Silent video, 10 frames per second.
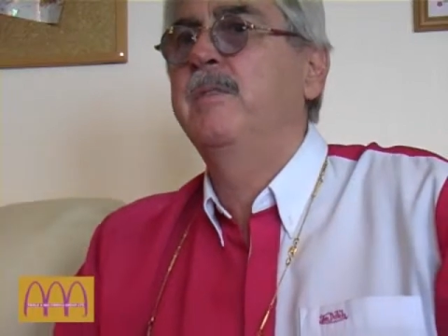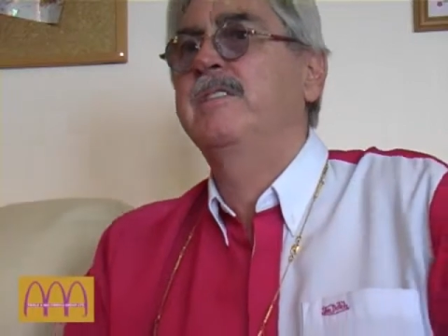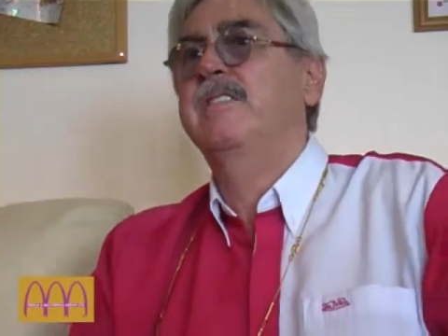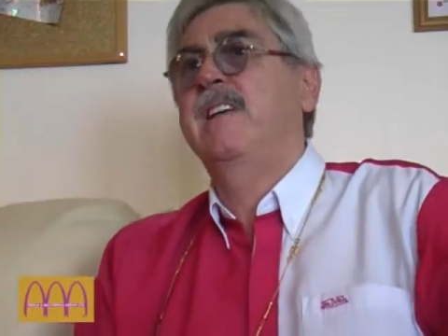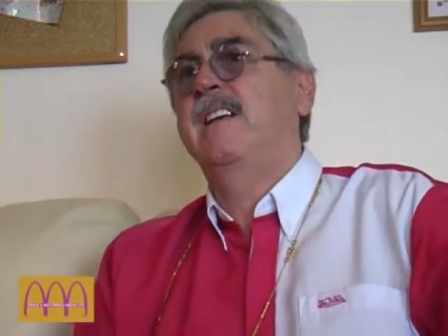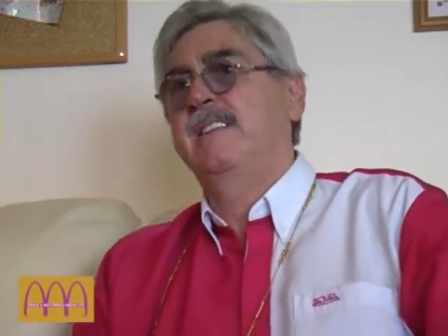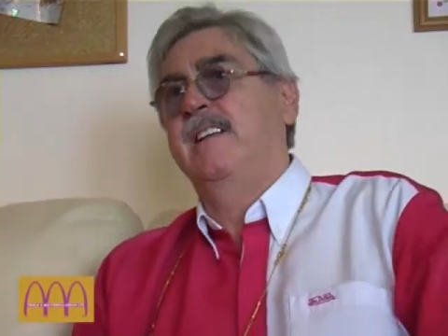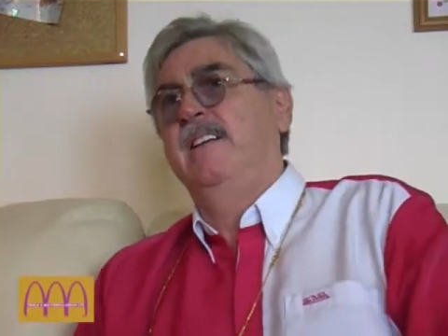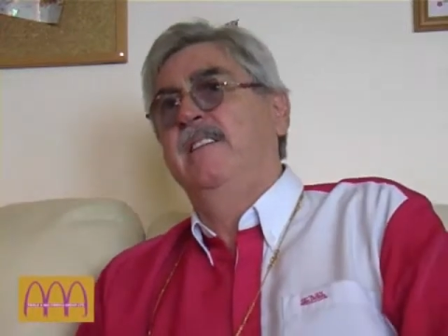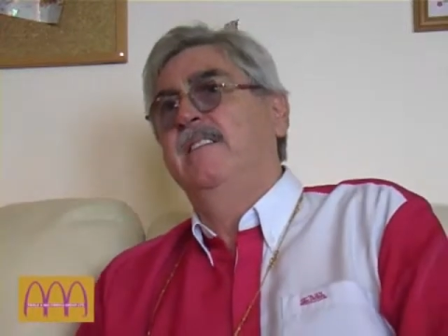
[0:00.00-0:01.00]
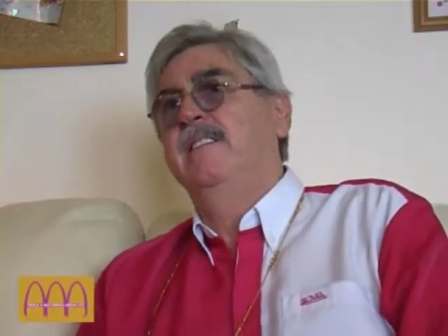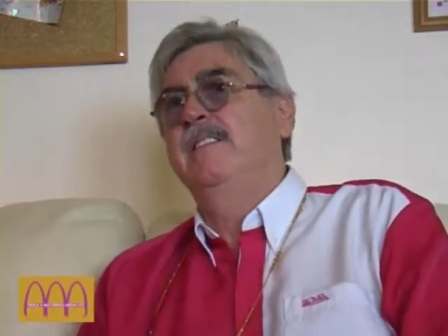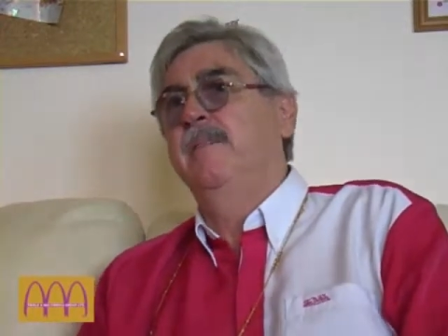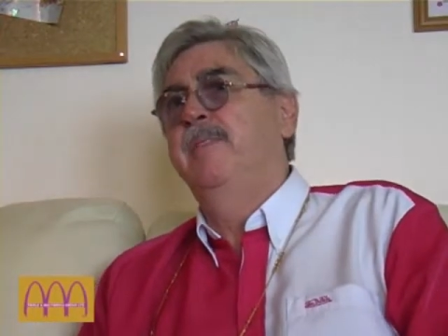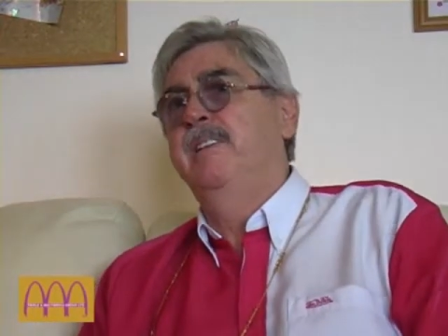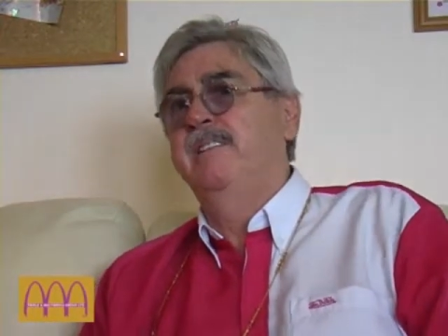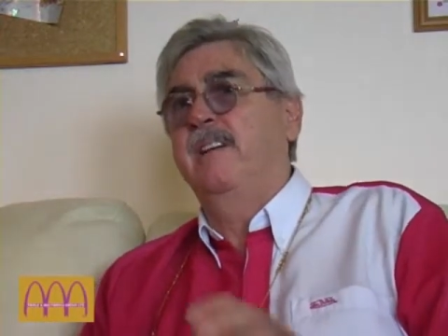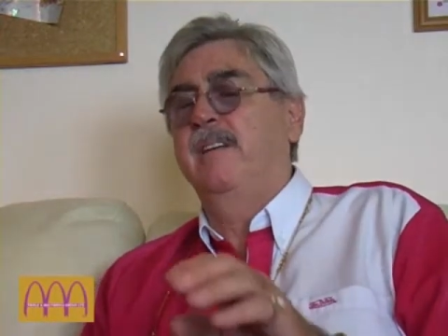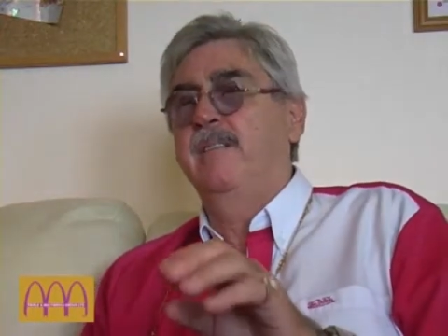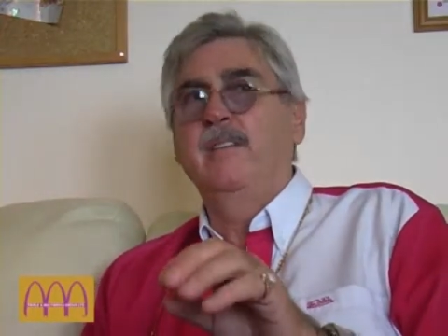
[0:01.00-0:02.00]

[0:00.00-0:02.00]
was assassinated. It's as simple as that.